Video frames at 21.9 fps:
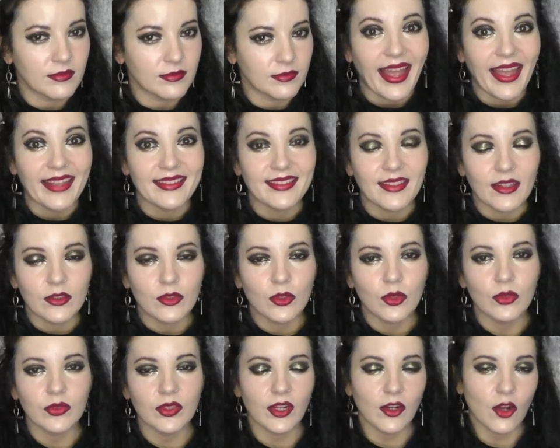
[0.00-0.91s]
As
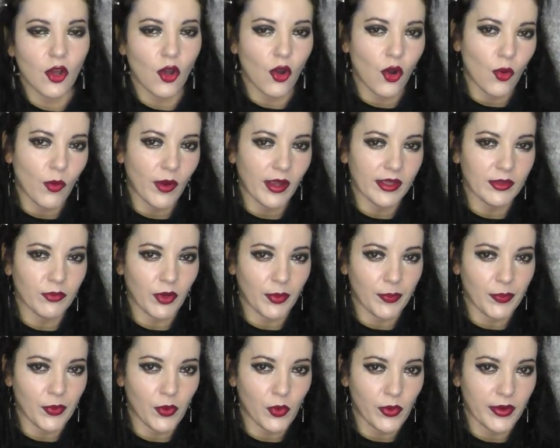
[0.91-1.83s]
Susan Owen
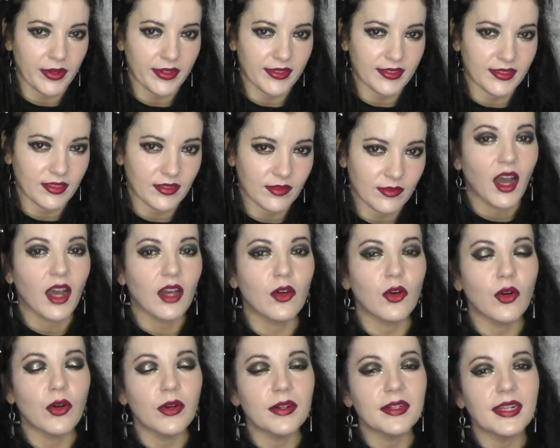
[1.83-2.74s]
reports,
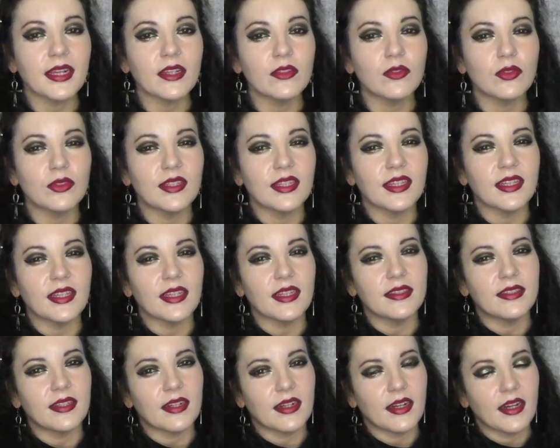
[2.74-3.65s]
according to the
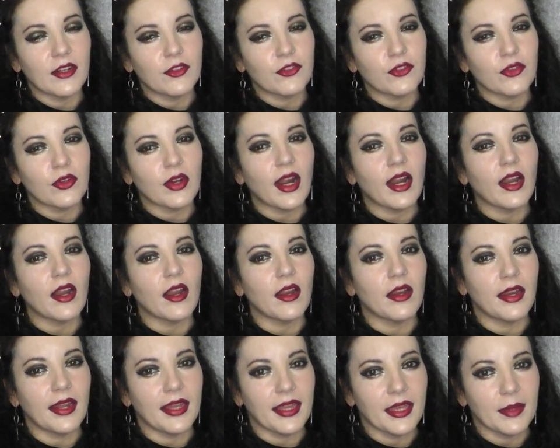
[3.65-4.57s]
International
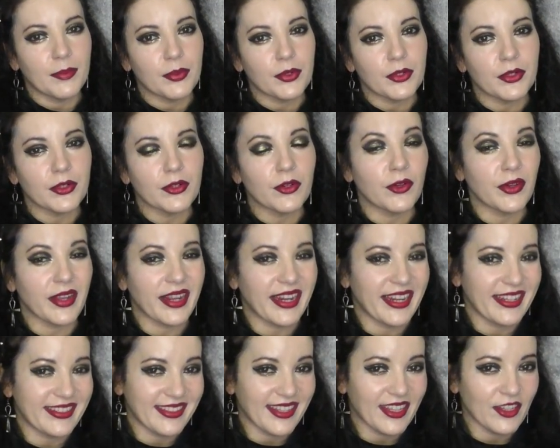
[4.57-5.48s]
Labour
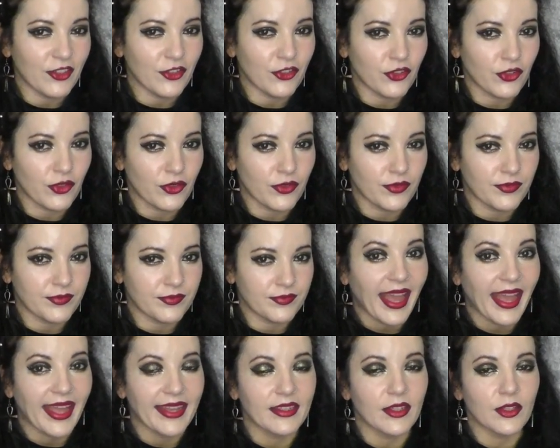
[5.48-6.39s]
Organization
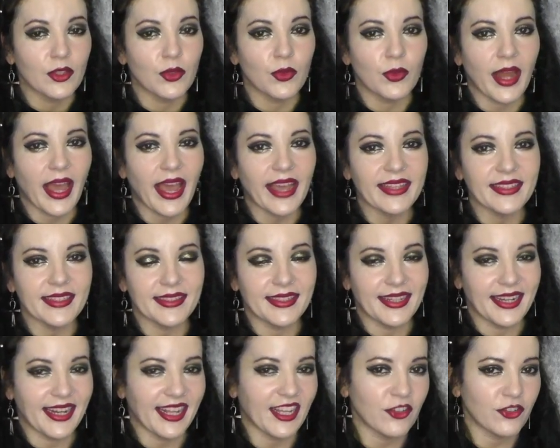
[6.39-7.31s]
and the
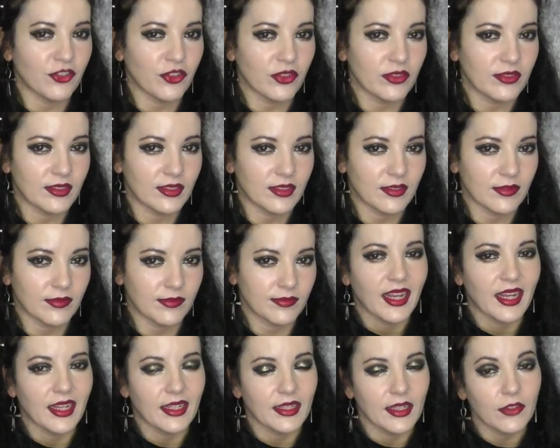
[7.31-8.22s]
United Nations,
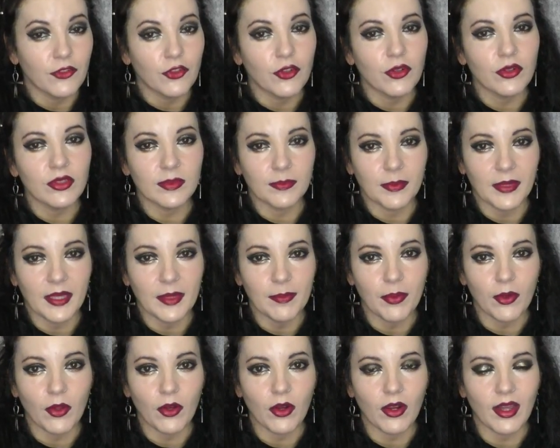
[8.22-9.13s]
indigenous
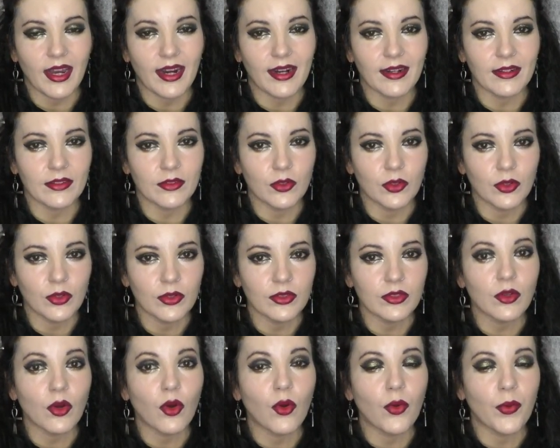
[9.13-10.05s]
people are
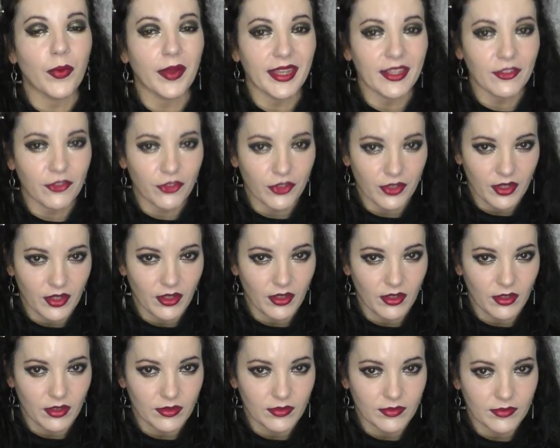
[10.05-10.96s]
those
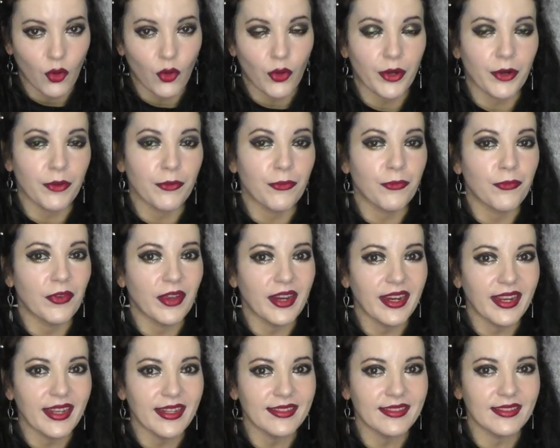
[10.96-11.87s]
original or
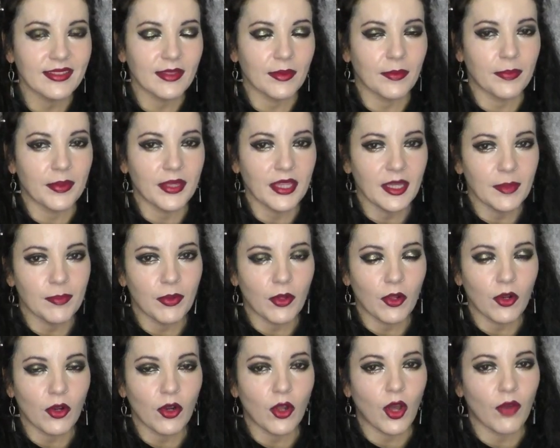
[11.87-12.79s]
first
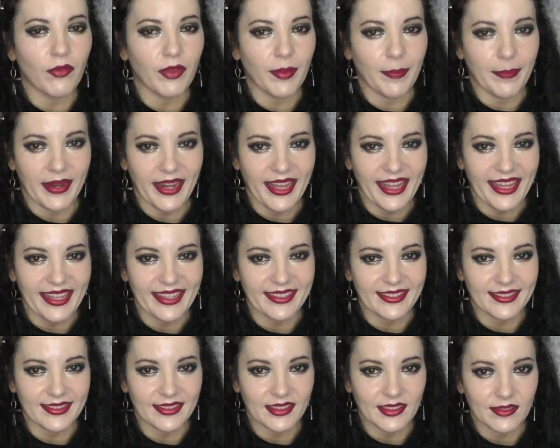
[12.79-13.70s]
people of a
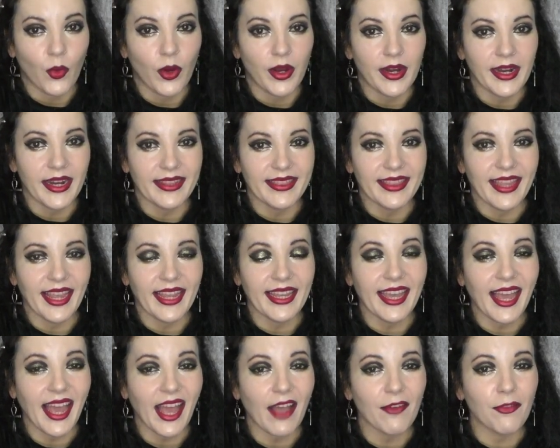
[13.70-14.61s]
place where they
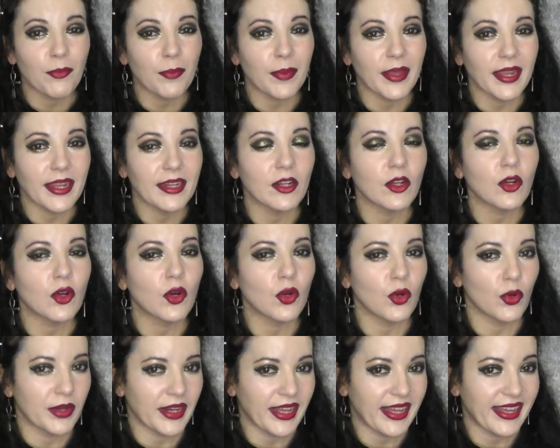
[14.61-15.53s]
have been
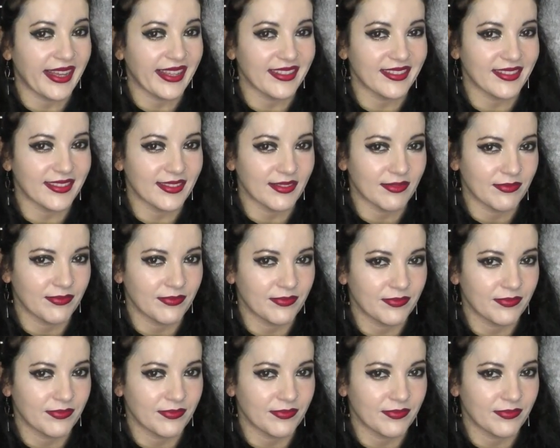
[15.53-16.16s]
colonized.